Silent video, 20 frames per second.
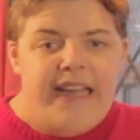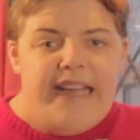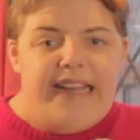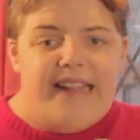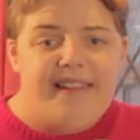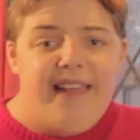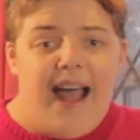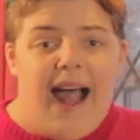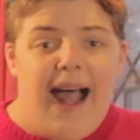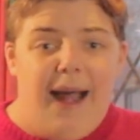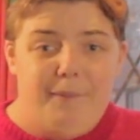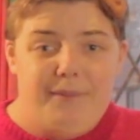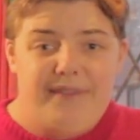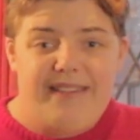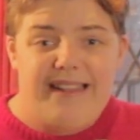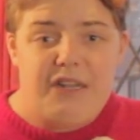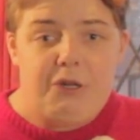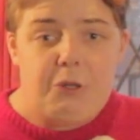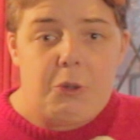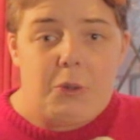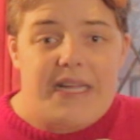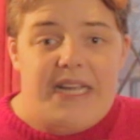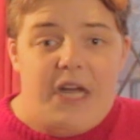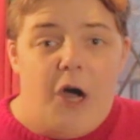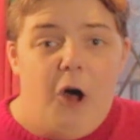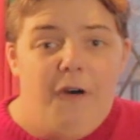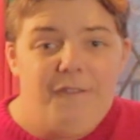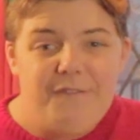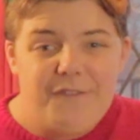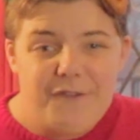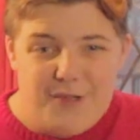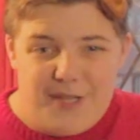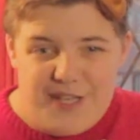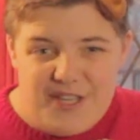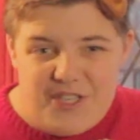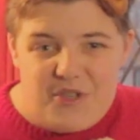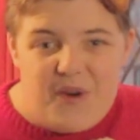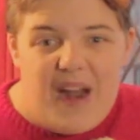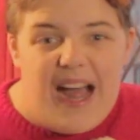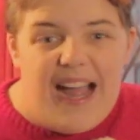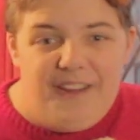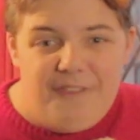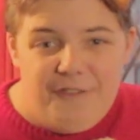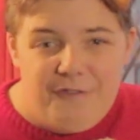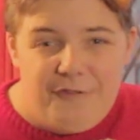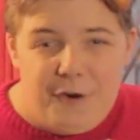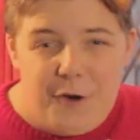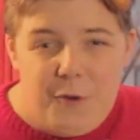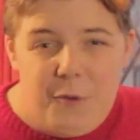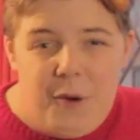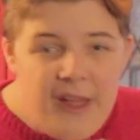it's absolutely awful to drive through.